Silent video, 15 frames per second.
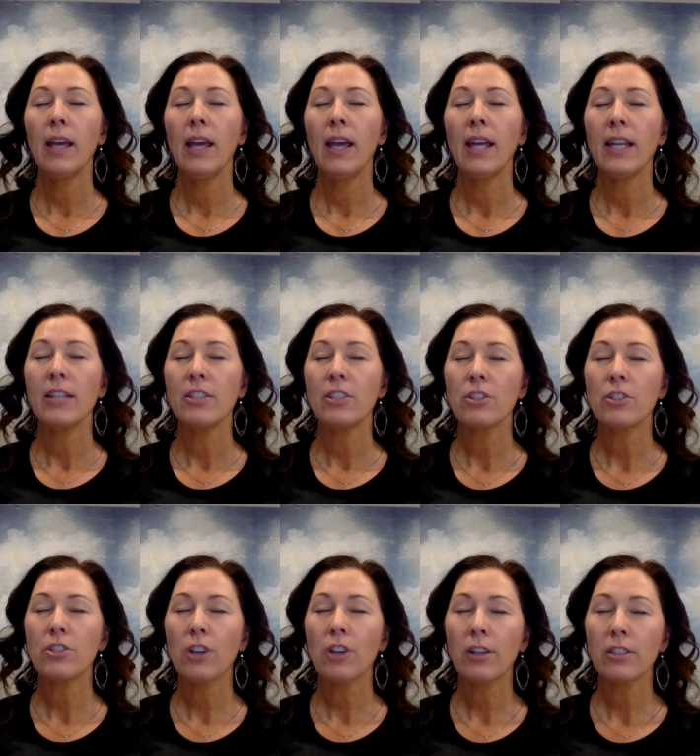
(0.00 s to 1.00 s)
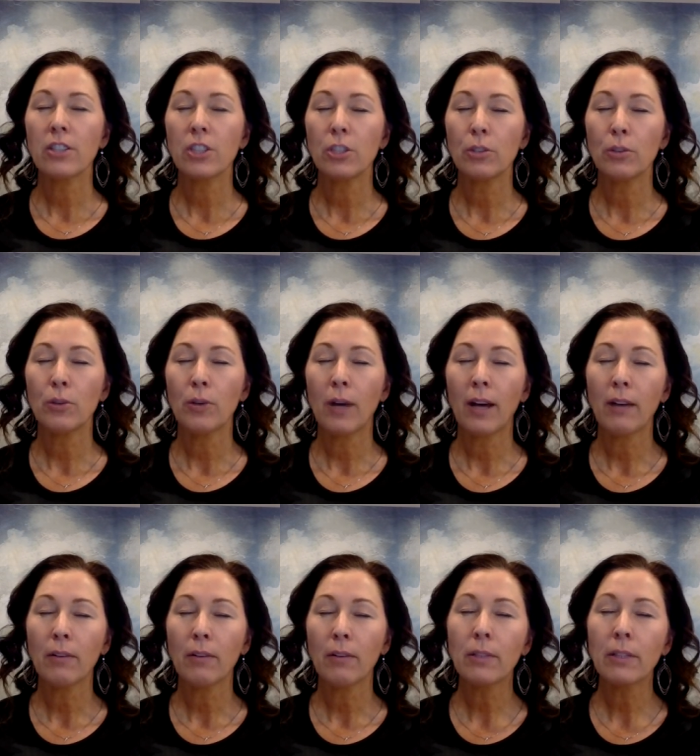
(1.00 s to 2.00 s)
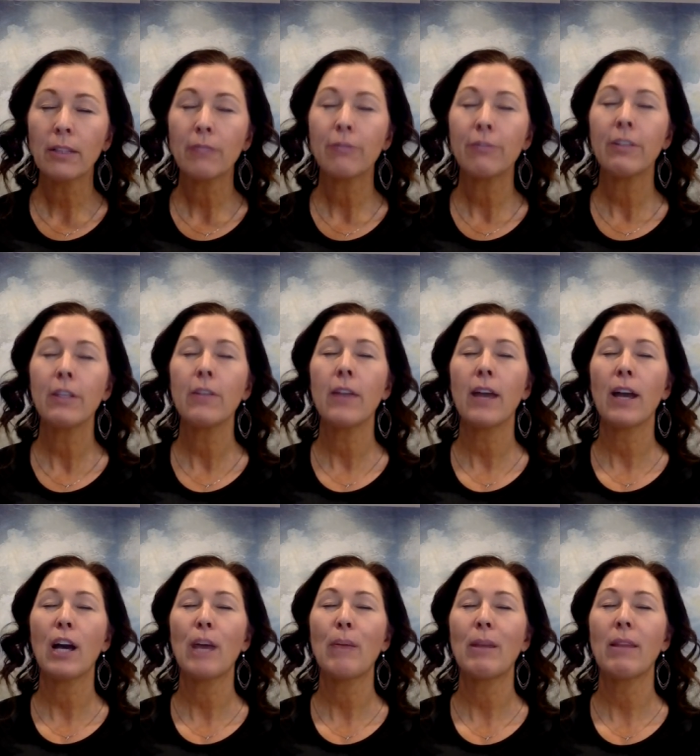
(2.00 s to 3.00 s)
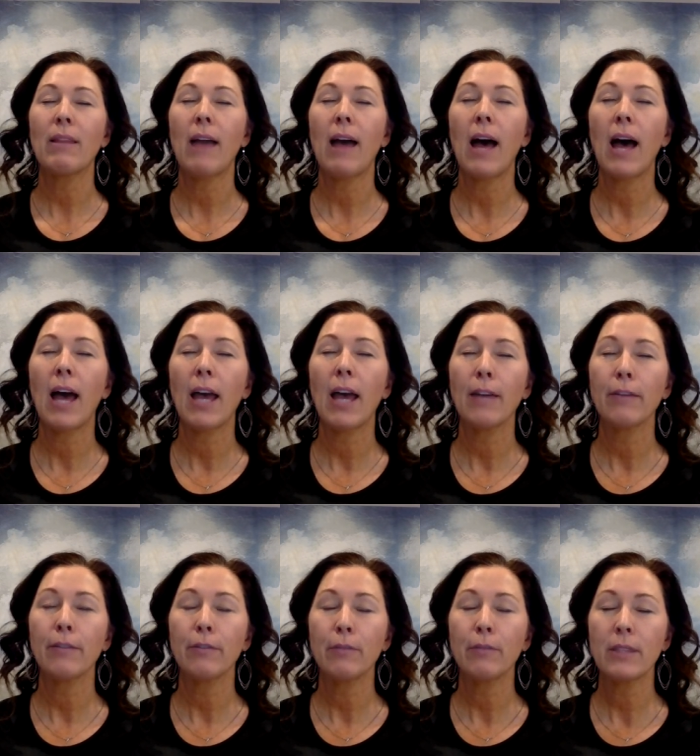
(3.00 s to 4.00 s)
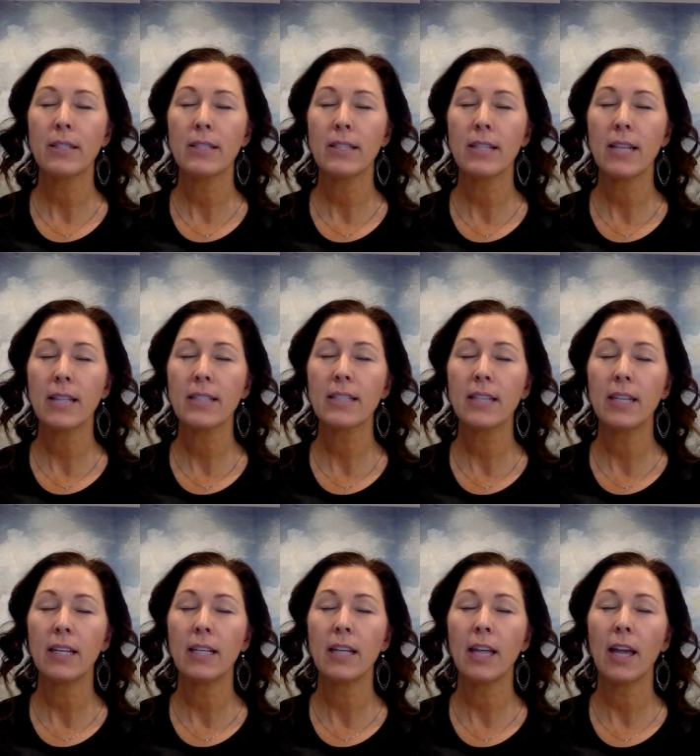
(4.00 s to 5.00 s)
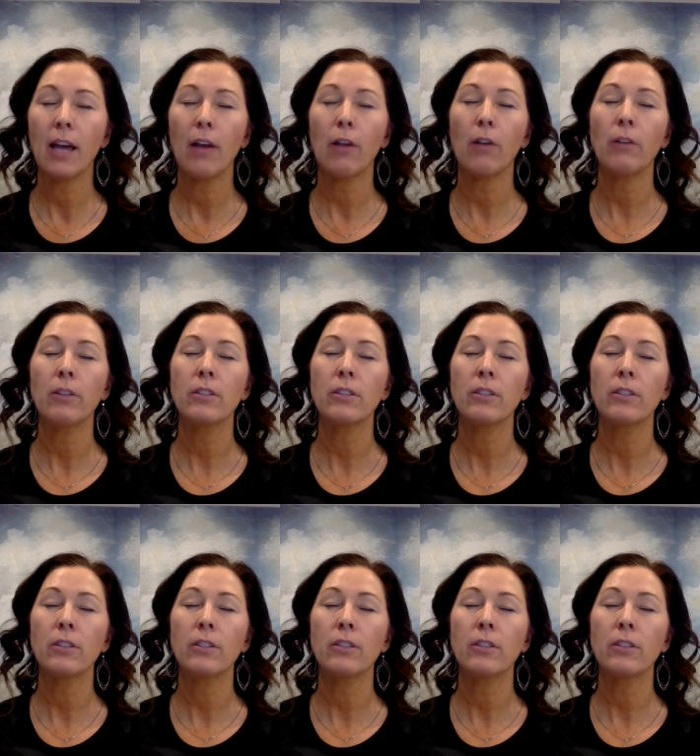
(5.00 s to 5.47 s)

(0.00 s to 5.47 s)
And as you start to really feel that come alive with this next inhale,